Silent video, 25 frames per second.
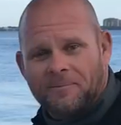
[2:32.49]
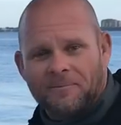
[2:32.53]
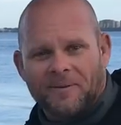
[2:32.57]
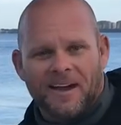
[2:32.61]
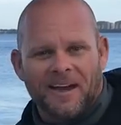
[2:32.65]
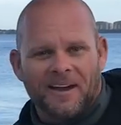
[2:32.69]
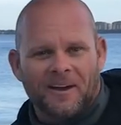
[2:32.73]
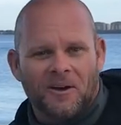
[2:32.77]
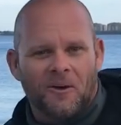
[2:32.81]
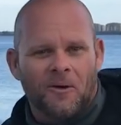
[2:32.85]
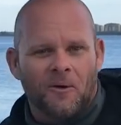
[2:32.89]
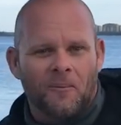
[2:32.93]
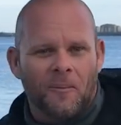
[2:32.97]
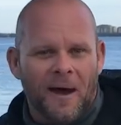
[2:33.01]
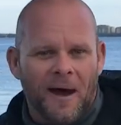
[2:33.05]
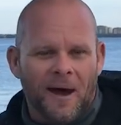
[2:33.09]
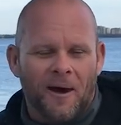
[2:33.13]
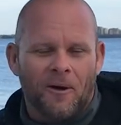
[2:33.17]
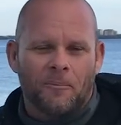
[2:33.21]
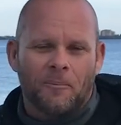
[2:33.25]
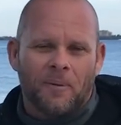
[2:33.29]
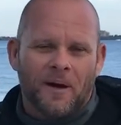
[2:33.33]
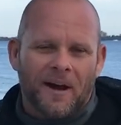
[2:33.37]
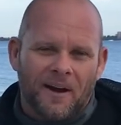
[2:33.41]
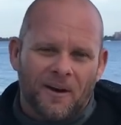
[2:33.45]
back home
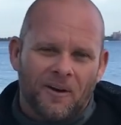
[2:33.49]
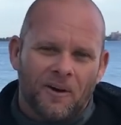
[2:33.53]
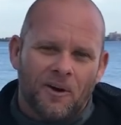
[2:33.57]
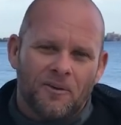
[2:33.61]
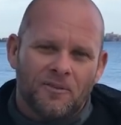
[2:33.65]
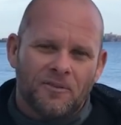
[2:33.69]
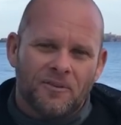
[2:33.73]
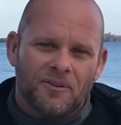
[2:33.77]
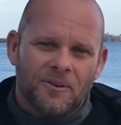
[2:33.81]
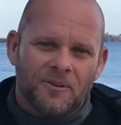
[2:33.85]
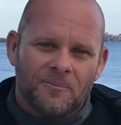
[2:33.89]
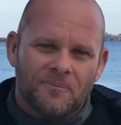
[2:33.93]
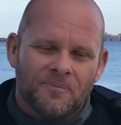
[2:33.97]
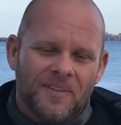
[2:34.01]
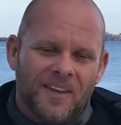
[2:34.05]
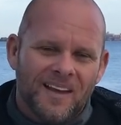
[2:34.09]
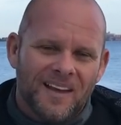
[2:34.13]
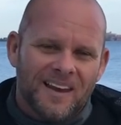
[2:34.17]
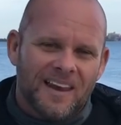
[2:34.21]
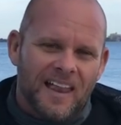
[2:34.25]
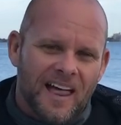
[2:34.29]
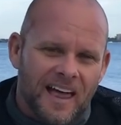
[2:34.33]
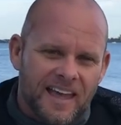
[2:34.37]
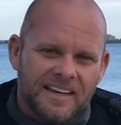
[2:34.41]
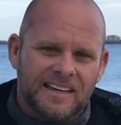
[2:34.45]
how powerful
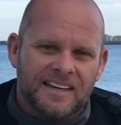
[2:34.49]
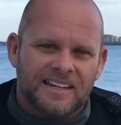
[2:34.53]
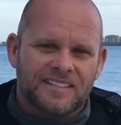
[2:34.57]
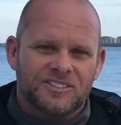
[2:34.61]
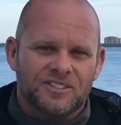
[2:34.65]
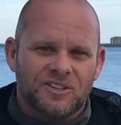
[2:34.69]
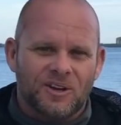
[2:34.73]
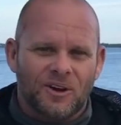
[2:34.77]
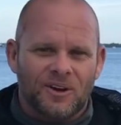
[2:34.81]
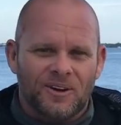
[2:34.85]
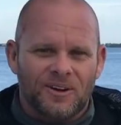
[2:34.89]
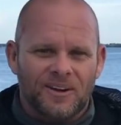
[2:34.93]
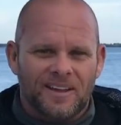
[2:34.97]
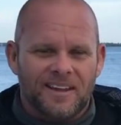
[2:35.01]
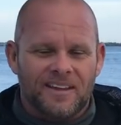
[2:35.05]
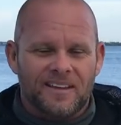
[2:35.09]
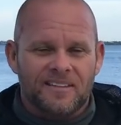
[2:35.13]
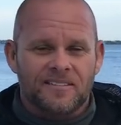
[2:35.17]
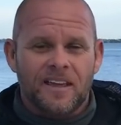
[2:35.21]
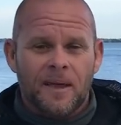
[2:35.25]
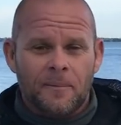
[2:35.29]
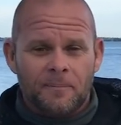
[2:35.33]
Lightning Start is.